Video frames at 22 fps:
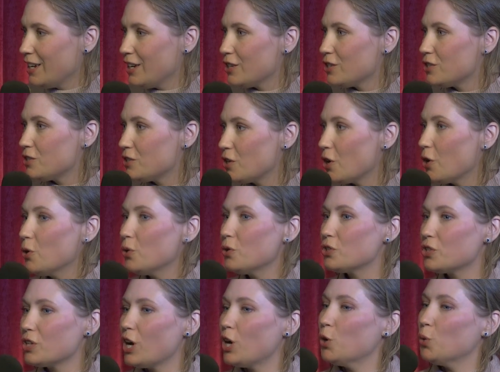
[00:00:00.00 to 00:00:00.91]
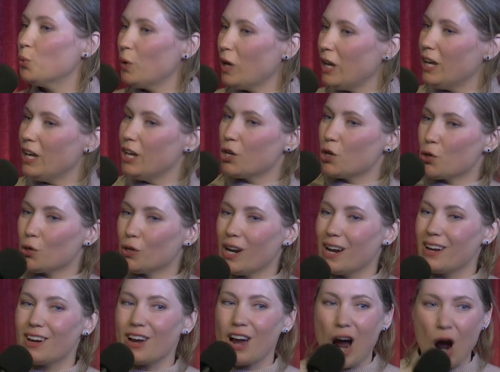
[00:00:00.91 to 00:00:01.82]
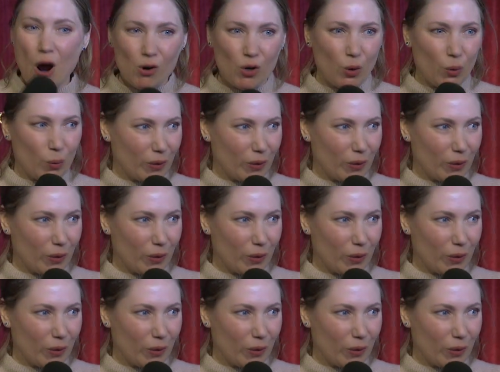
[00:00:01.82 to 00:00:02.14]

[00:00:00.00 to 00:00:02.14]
so shall we create our